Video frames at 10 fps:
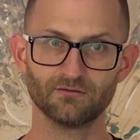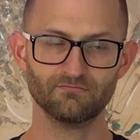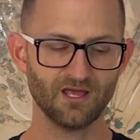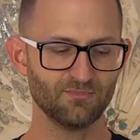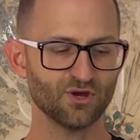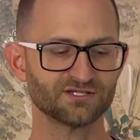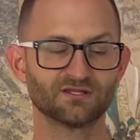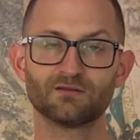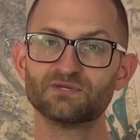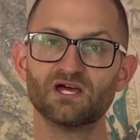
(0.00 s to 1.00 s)
Maybe you're asking
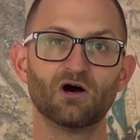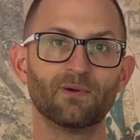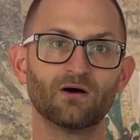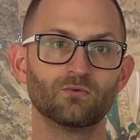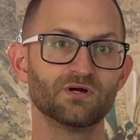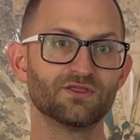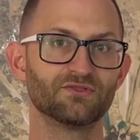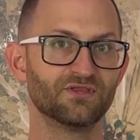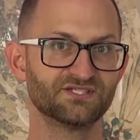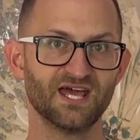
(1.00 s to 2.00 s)
them to help out with
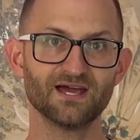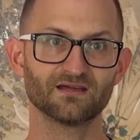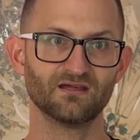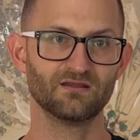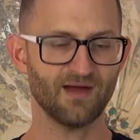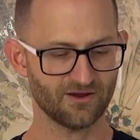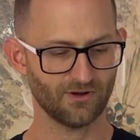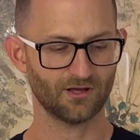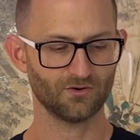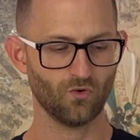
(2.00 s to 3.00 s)
the tech in the
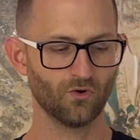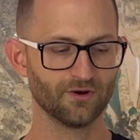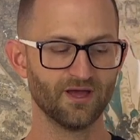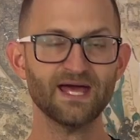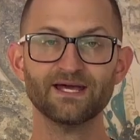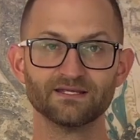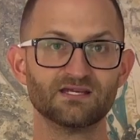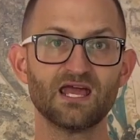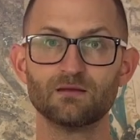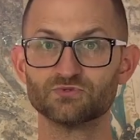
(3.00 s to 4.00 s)
background or
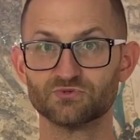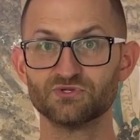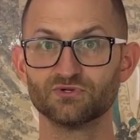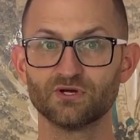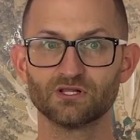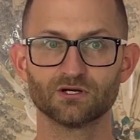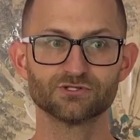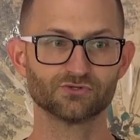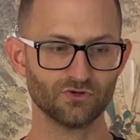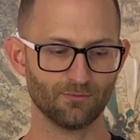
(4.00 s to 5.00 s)
games when you're doing
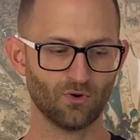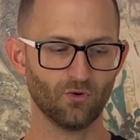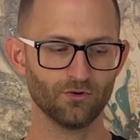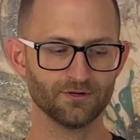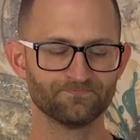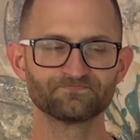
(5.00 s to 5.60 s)
large group, or